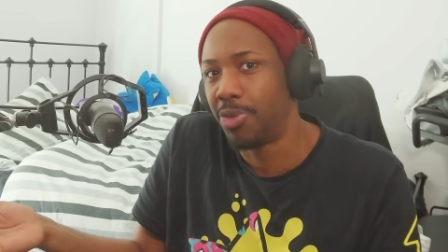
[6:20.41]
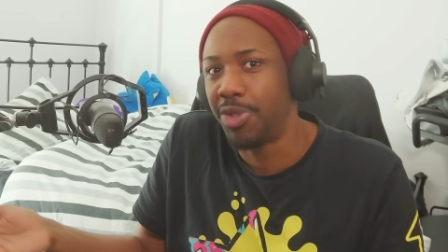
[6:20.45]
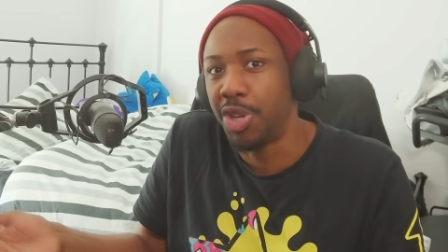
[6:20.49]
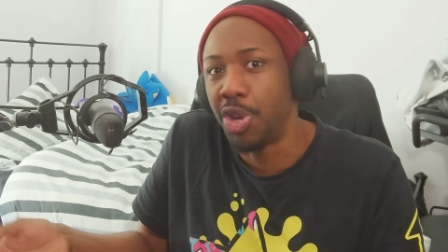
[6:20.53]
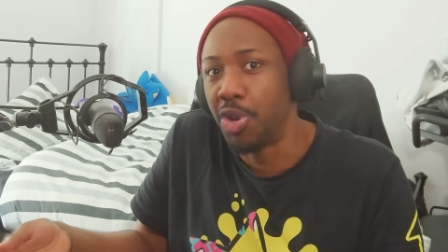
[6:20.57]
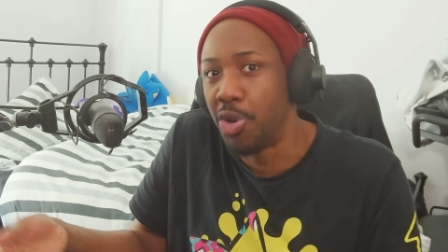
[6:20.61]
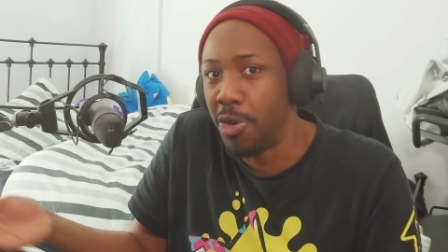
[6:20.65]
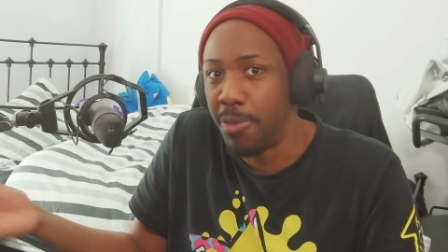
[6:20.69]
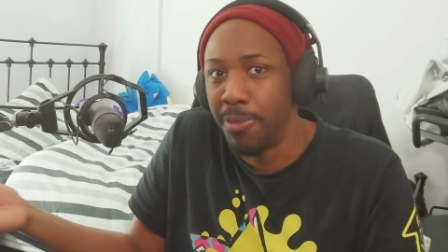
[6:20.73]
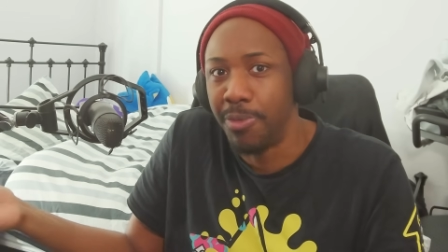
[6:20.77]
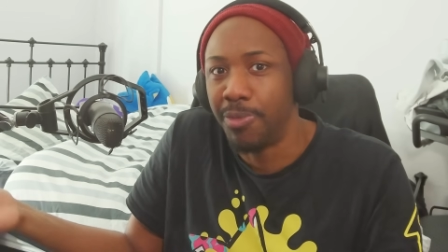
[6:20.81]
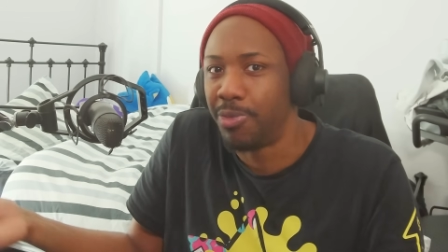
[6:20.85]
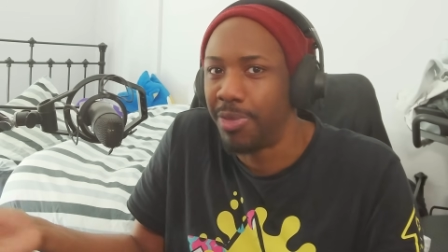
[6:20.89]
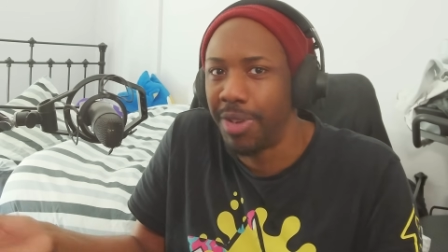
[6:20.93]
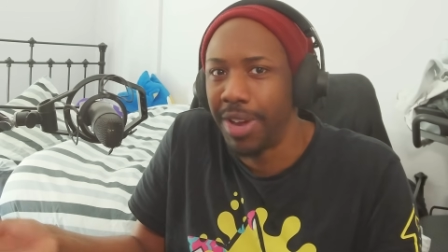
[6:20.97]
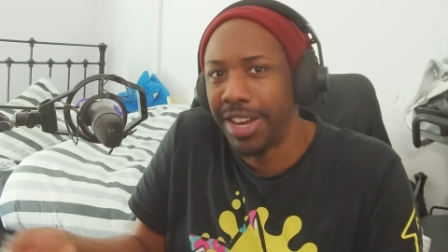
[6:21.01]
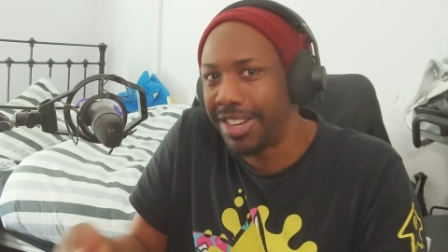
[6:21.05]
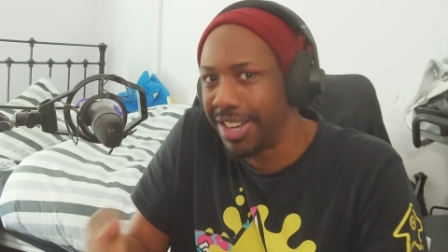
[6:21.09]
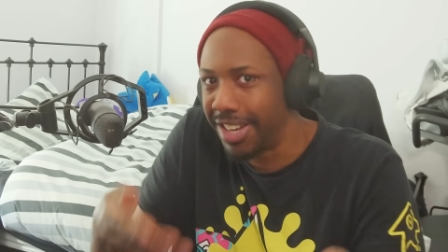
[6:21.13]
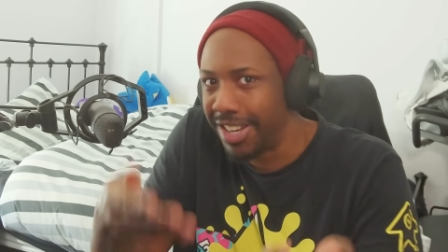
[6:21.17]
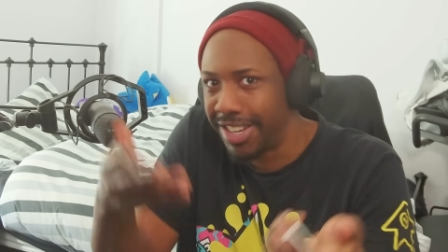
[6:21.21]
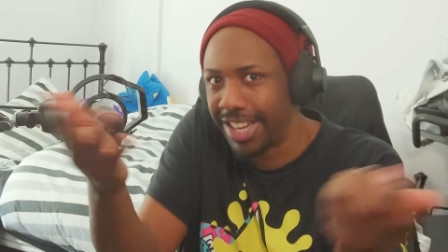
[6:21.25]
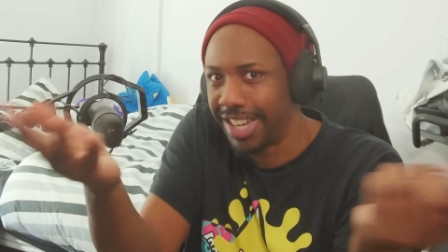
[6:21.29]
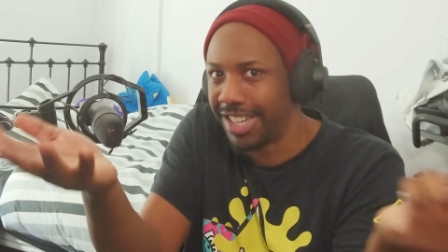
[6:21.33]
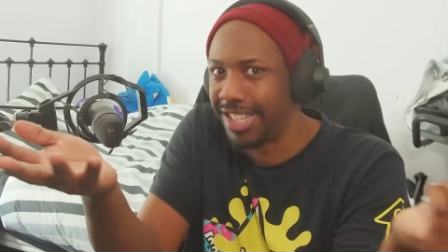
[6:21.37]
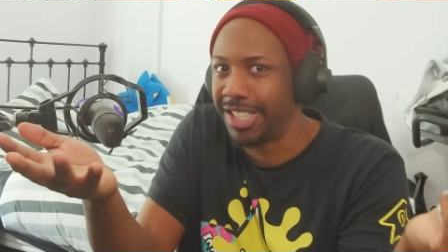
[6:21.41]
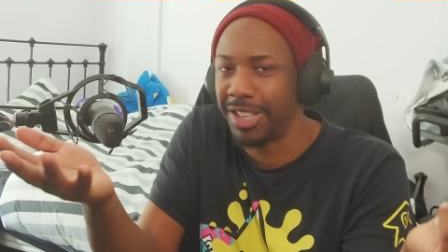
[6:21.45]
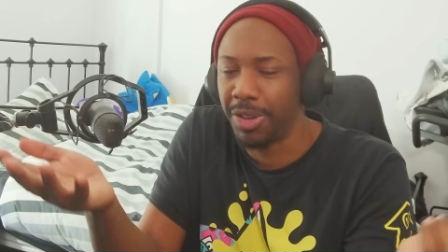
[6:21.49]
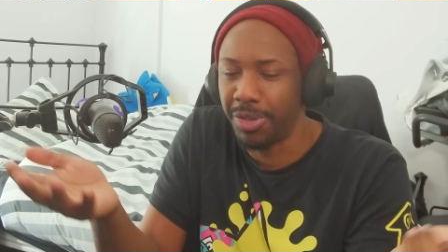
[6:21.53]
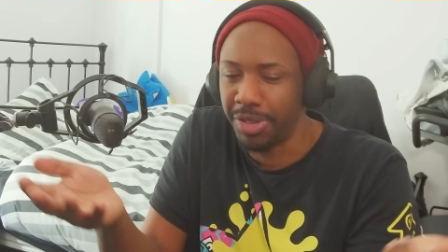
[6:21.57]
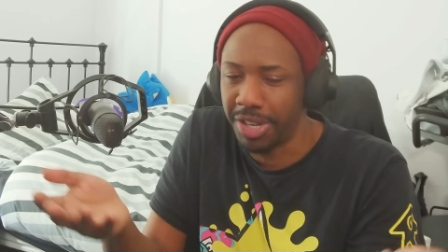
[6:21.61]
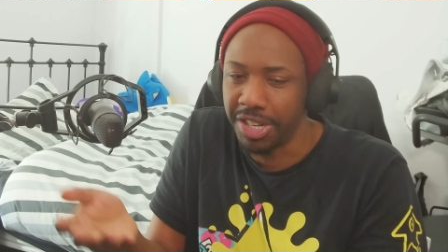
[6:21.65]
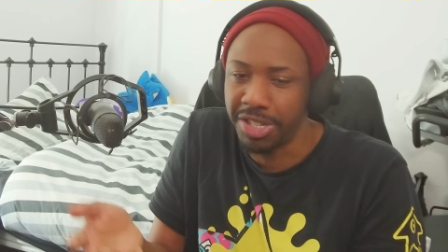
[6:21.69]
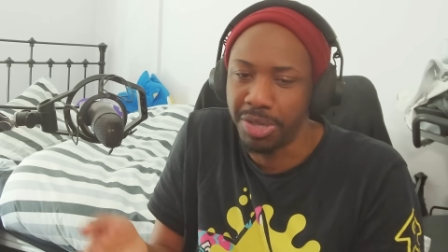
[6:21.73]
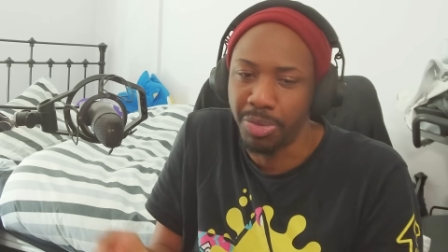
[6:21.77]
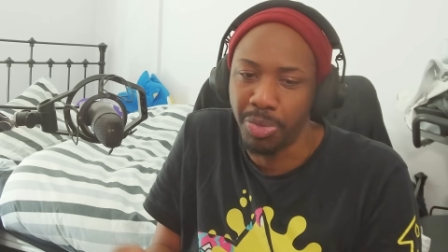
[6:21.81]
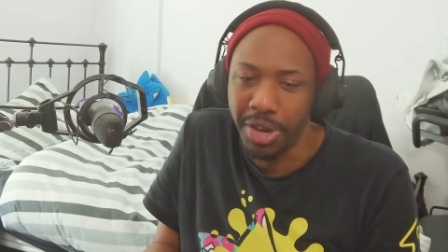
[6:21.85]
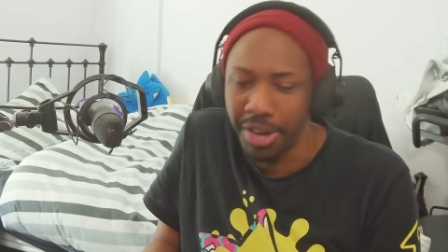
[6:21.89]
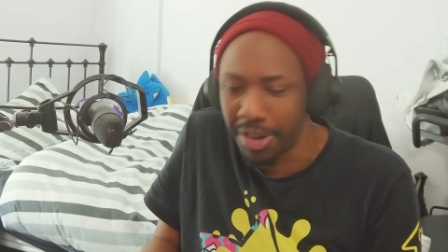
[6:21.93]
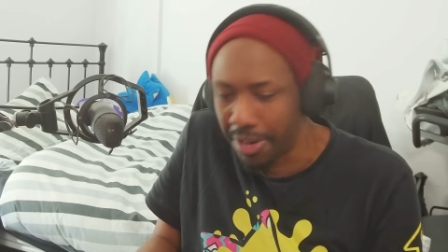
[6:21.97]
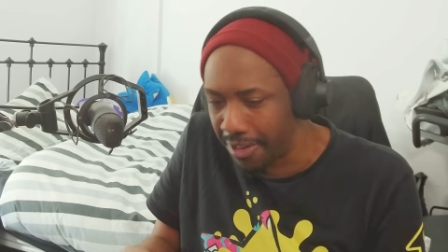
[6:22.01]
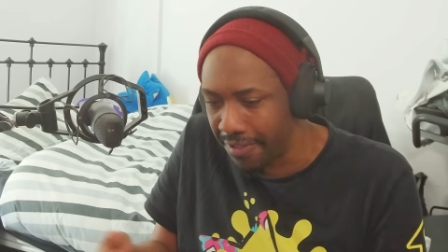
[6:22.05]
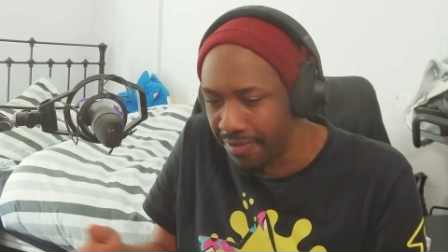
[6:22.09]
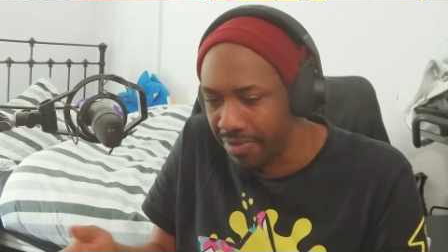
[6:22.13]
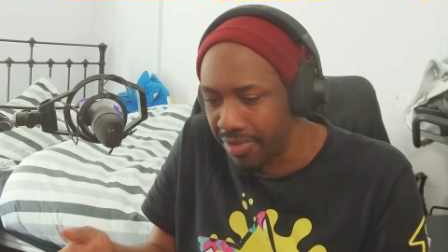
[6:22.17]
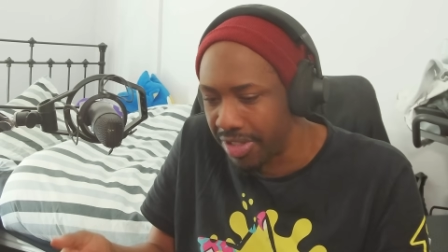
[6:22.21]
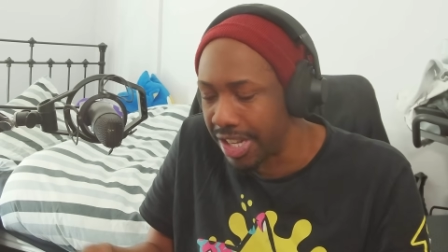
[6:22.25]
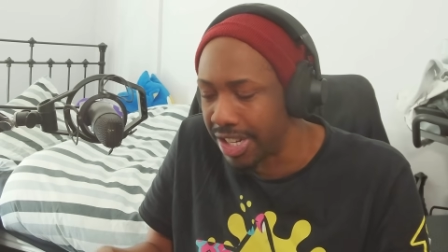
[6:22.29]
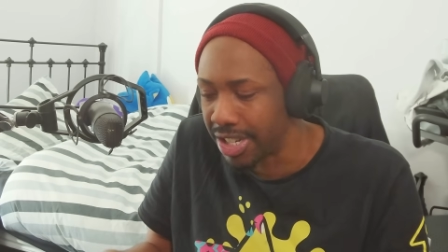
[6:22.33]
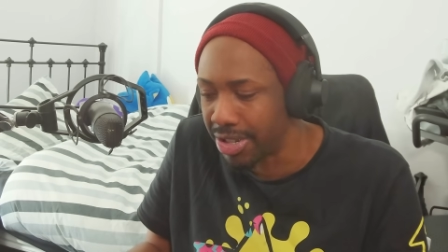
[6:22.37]
That's the way to
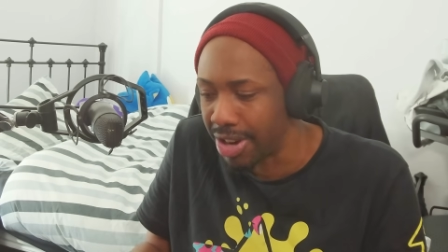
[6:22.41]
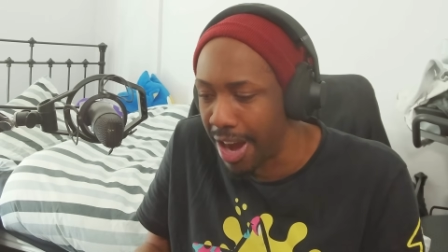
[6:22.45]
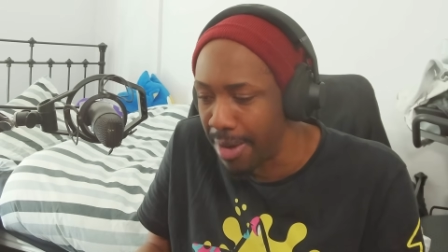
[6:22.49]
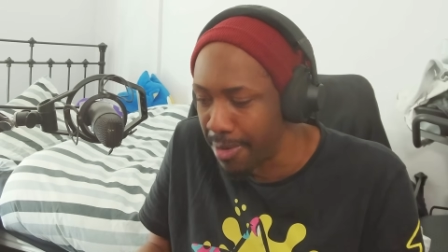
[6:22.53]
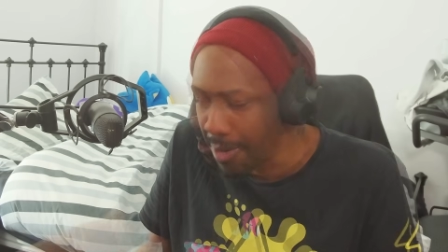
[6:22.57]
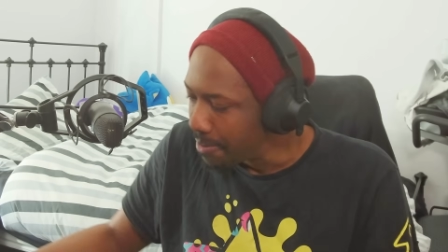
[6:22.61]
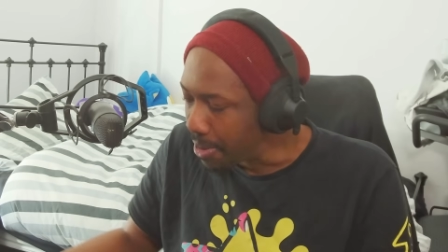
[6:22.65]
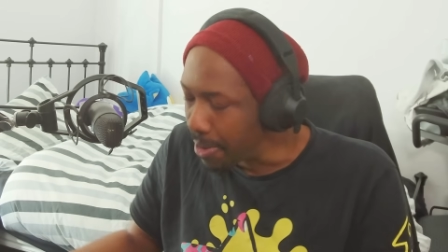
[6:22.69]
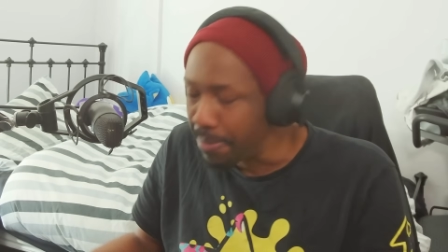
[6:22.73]
describe it.